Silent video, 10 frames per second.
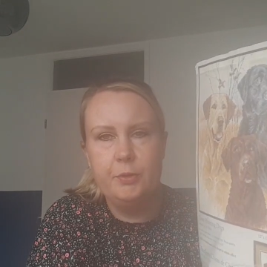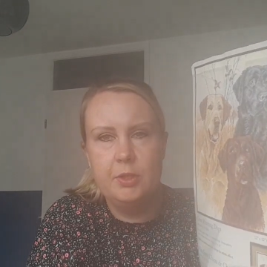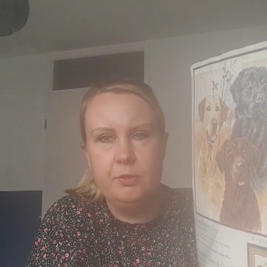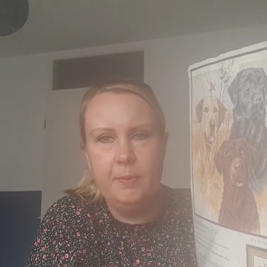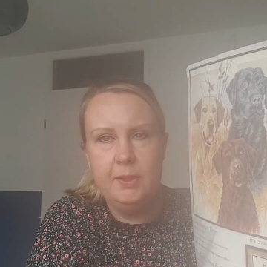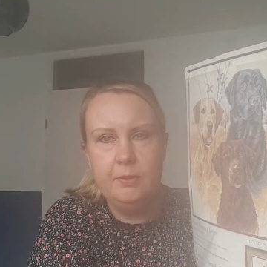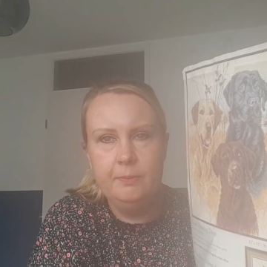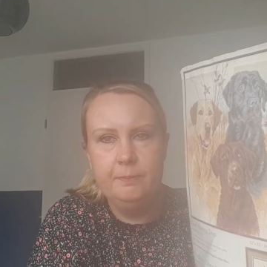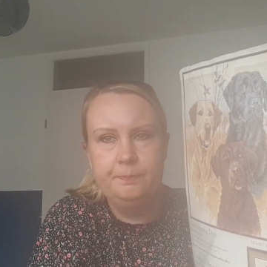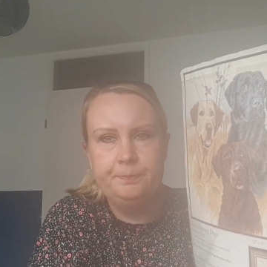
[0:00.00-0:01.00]
for this
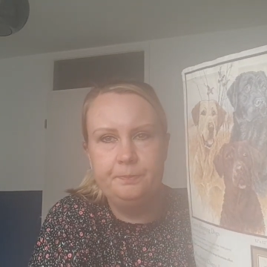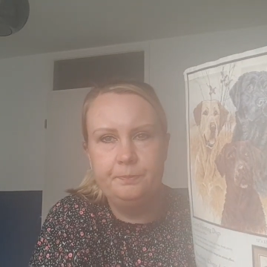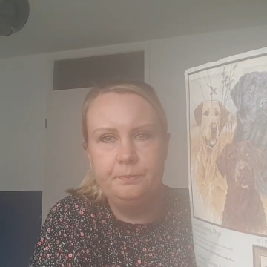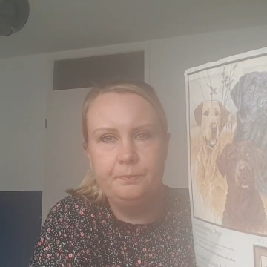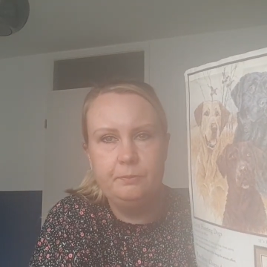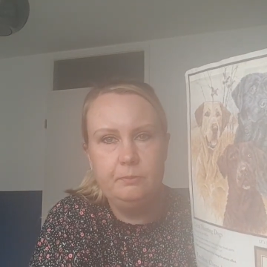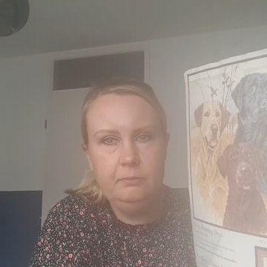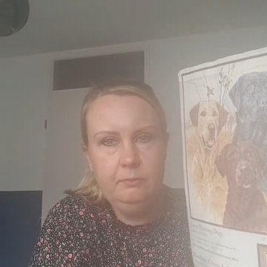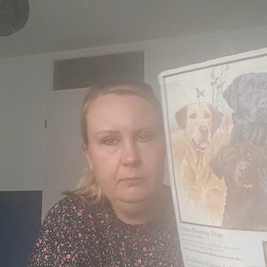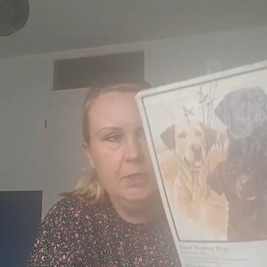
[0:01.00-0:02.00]
pattern.
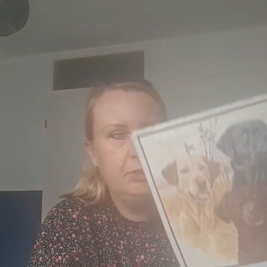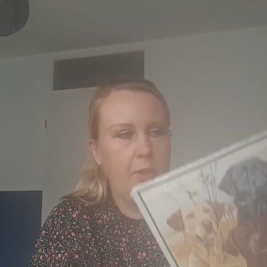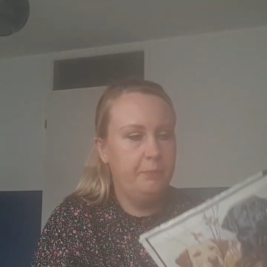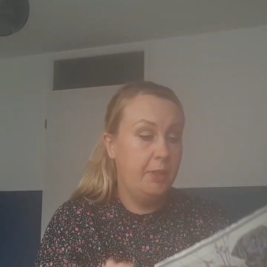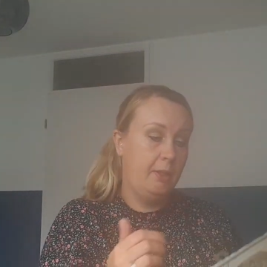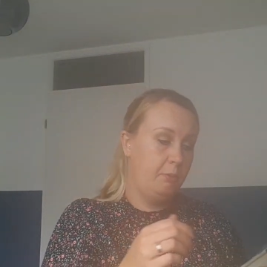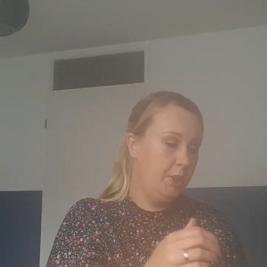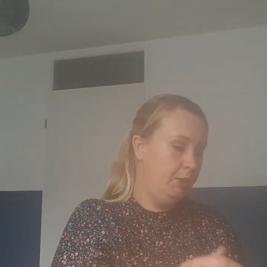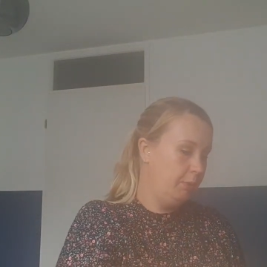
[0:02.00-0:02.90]
Something I really